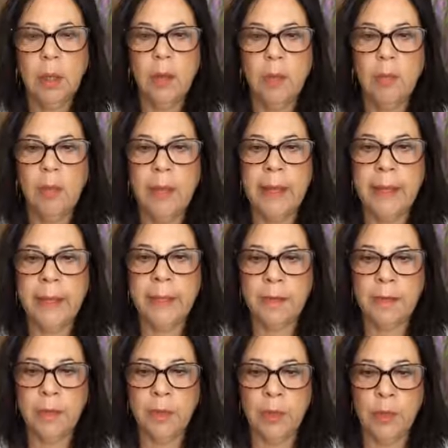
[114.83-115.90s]

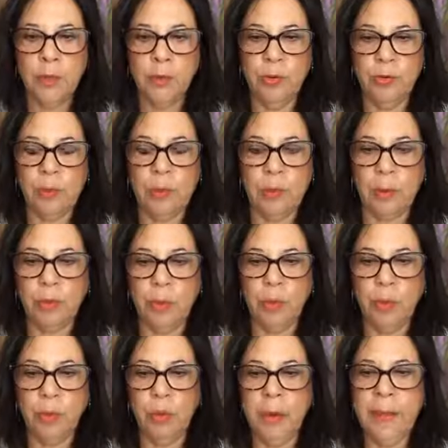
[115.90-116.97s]
playing the music, my
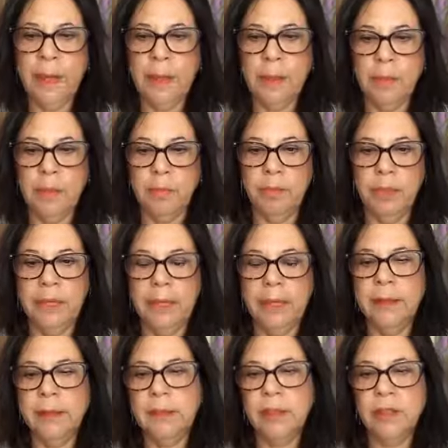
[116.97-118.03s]
brain
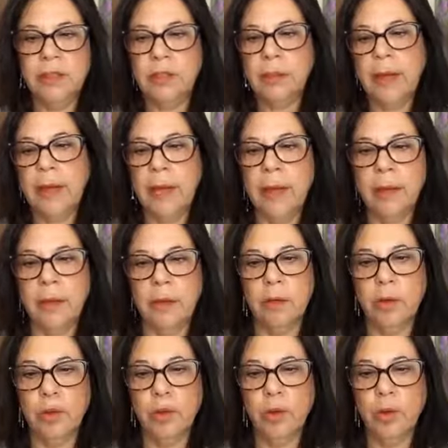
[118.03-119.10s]
begins to get
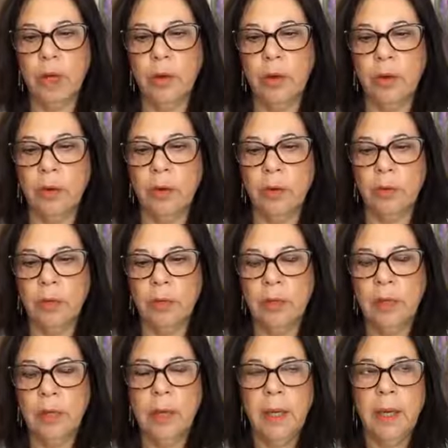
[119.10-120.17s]
triggered
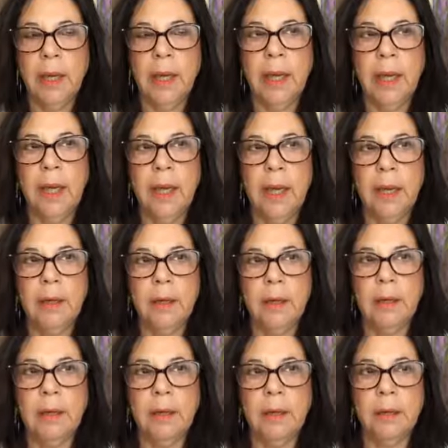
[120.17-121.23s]
and
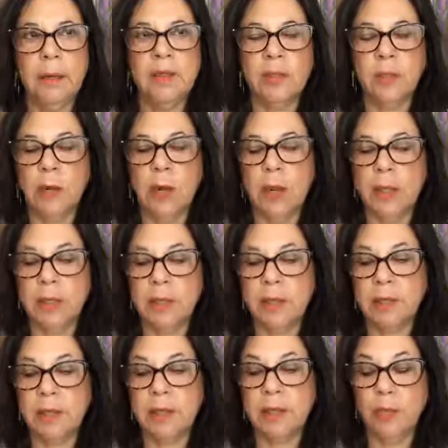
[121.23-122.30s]

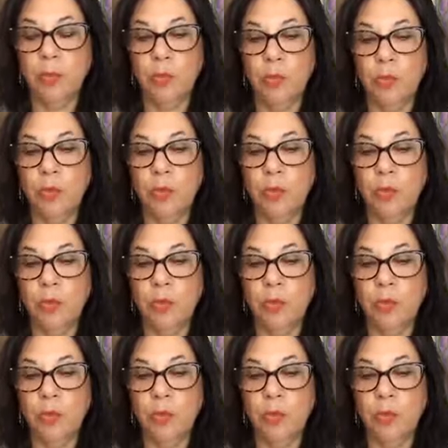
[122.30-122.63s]
subconsciously will